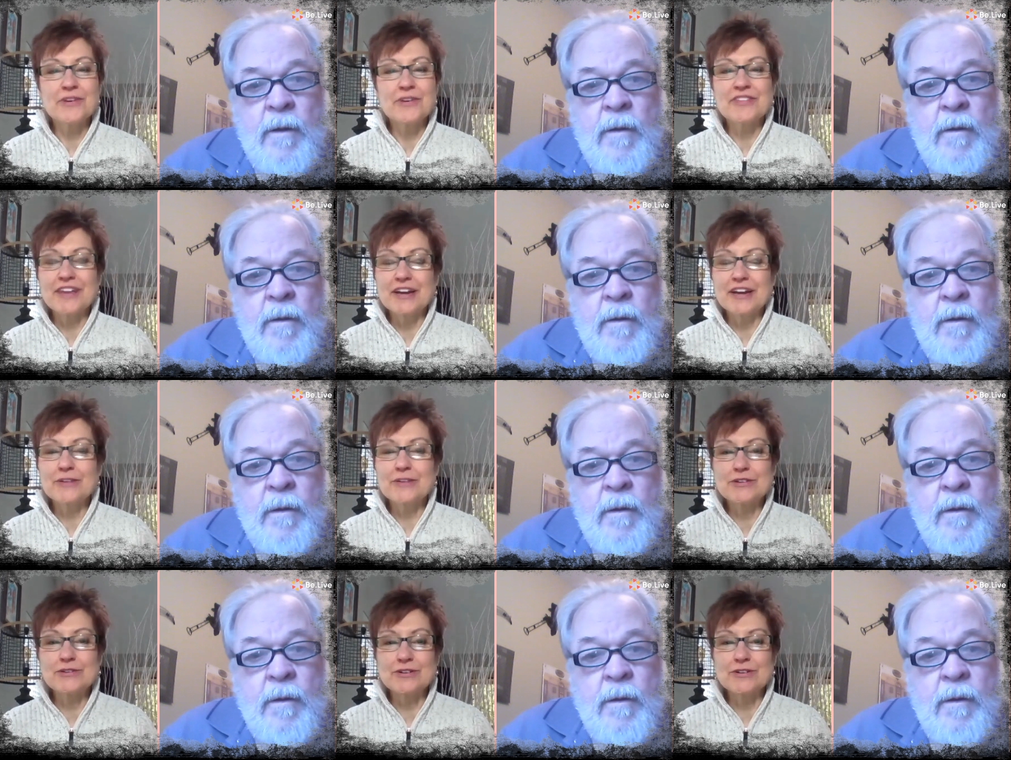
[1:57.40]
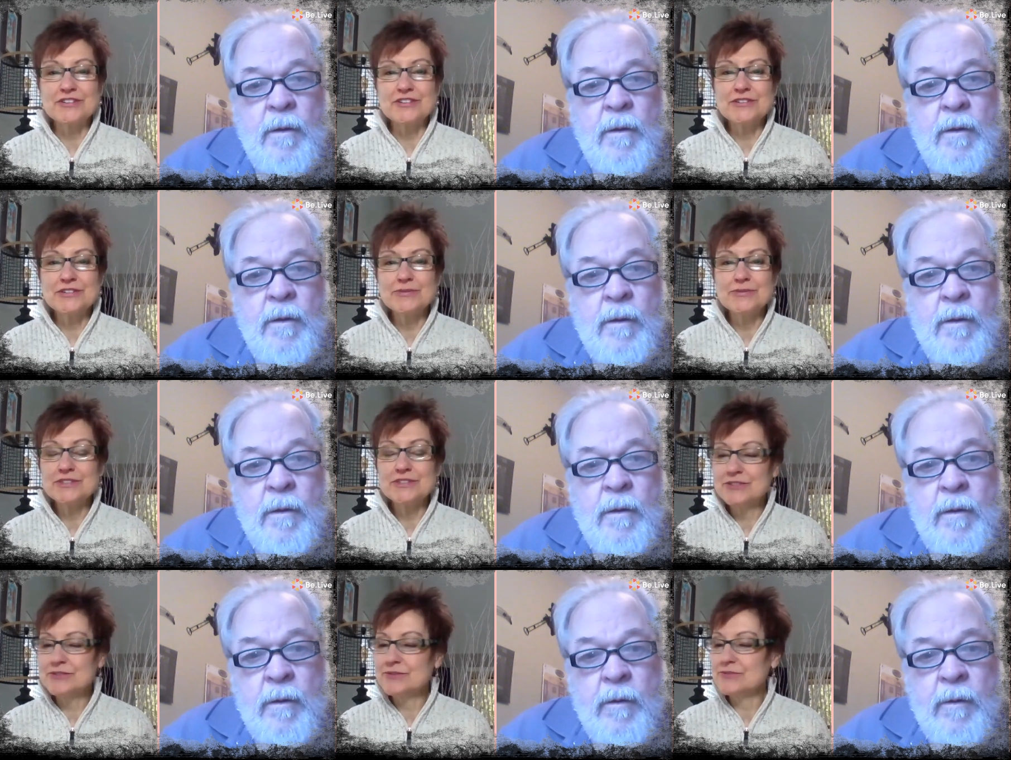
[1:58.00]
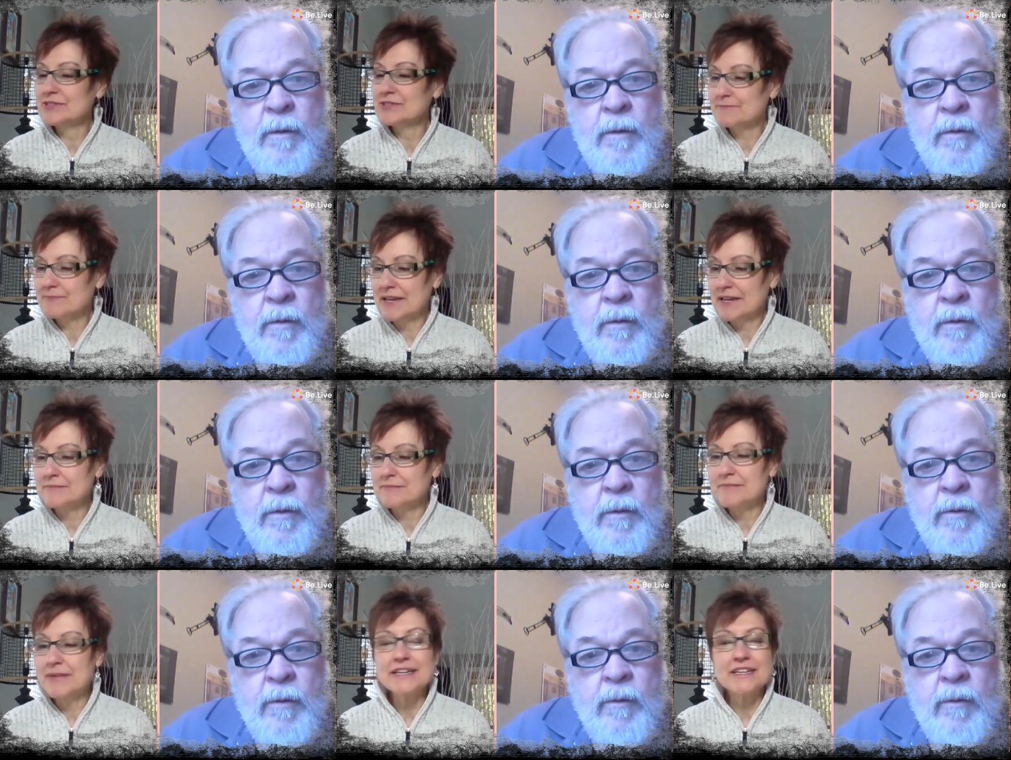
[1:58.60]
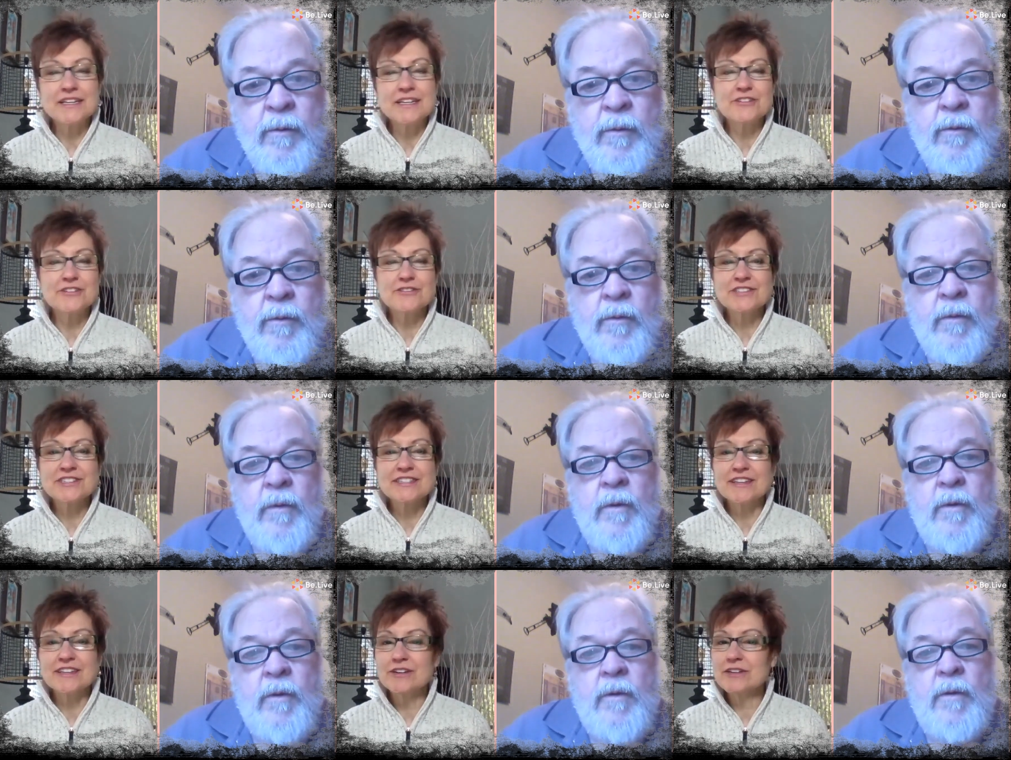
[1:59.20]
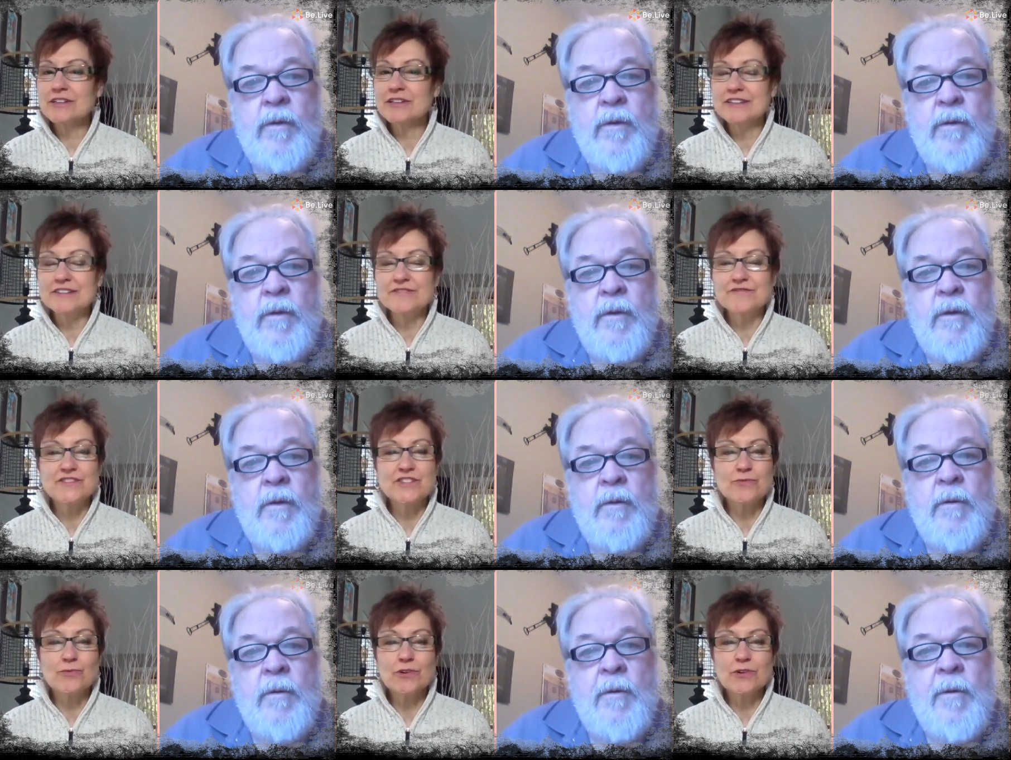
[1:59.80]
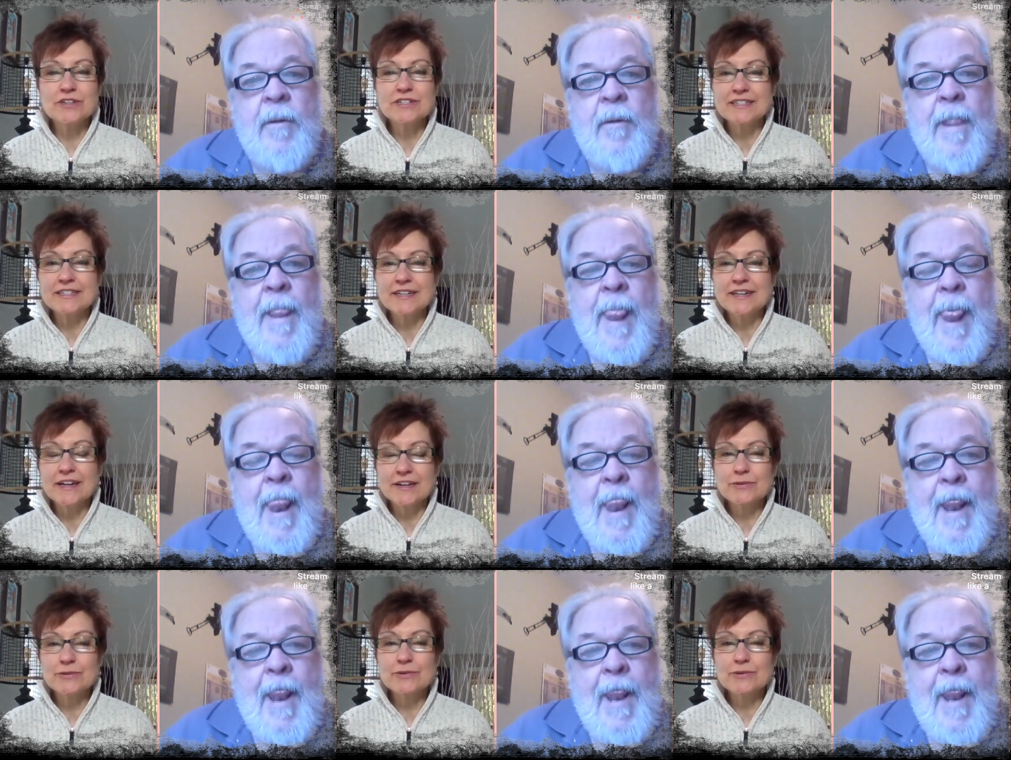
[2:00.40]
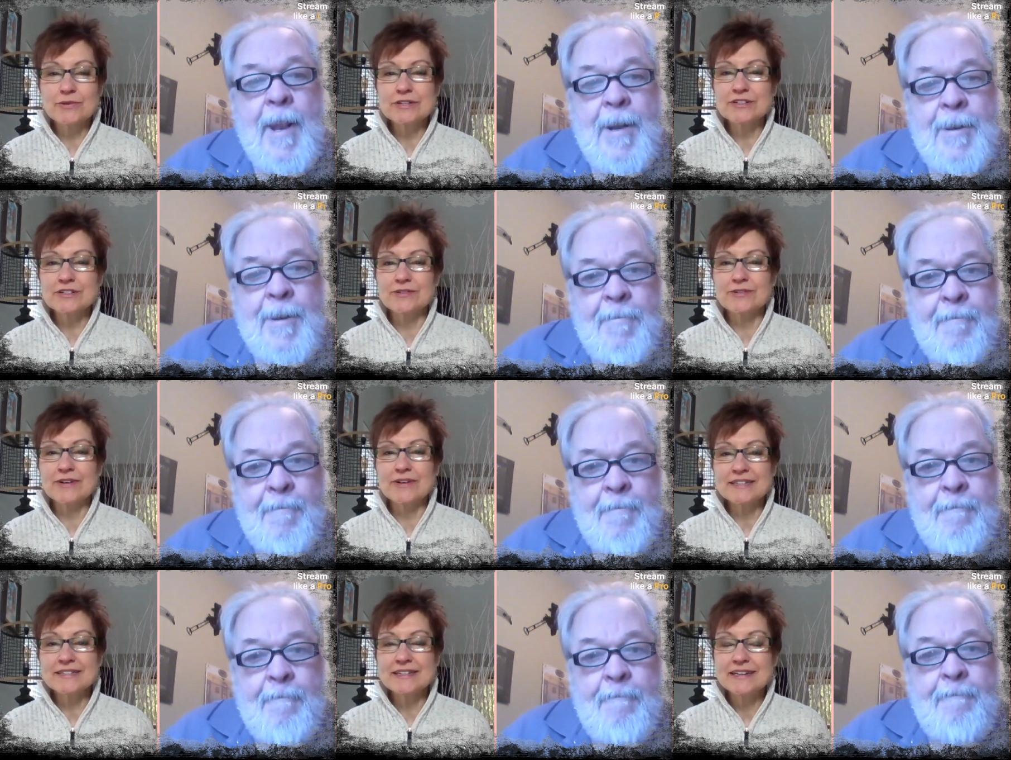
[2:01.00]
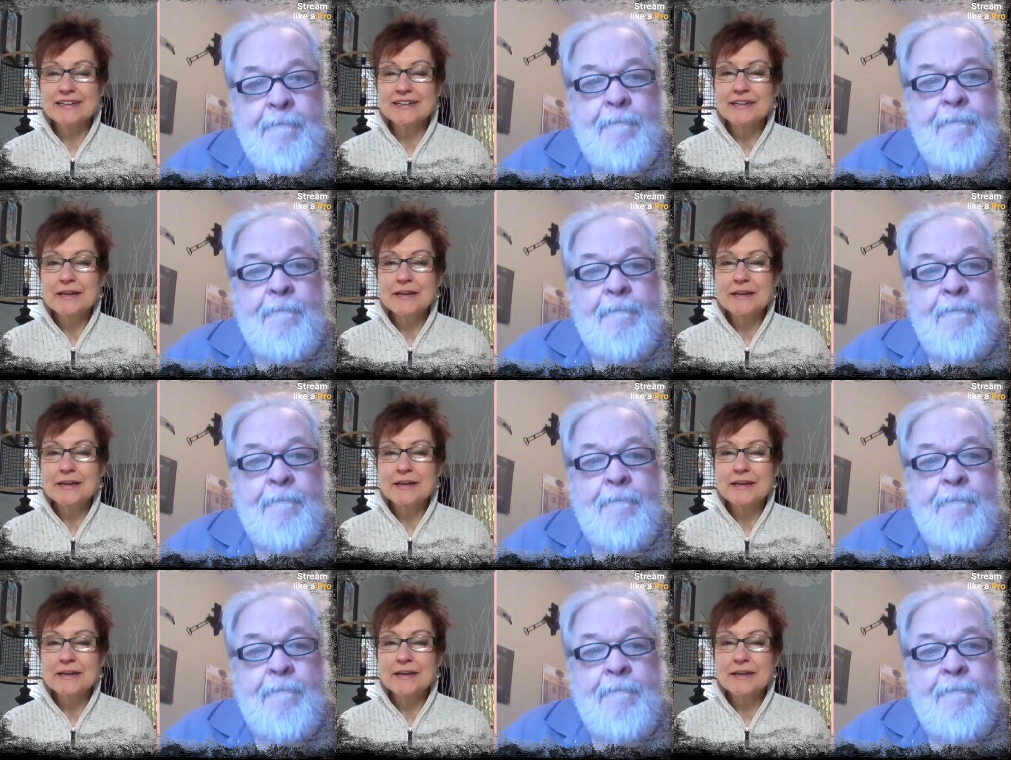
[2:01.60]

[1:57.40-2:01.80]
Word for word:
Speaker 1: with Ecuador. You you spent many years there, lived and worked in Ecuador, correct?